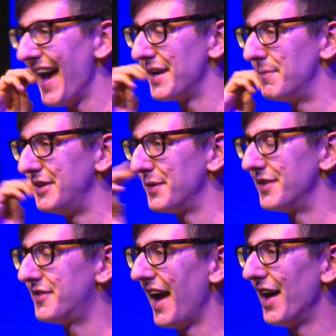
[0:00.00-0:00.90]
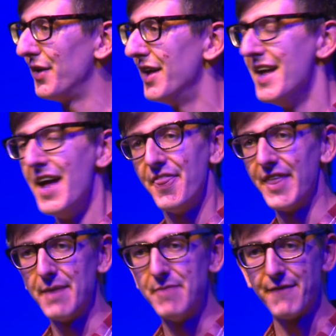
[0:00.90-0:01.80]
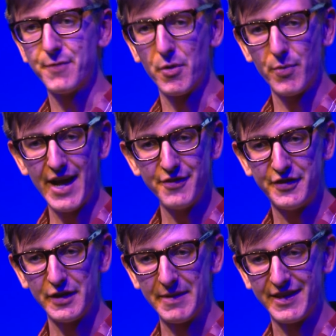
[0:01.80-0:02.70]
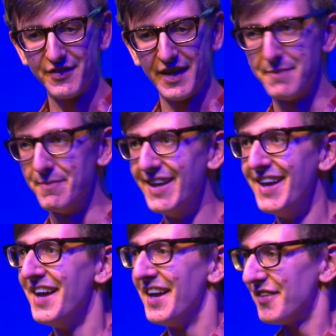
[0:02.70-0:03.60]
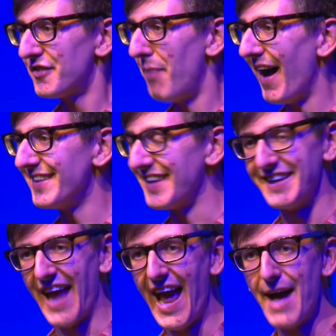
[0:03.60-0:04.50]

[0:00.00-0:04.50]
Adam, and you can tell that I'm not from around here because I'm smiling and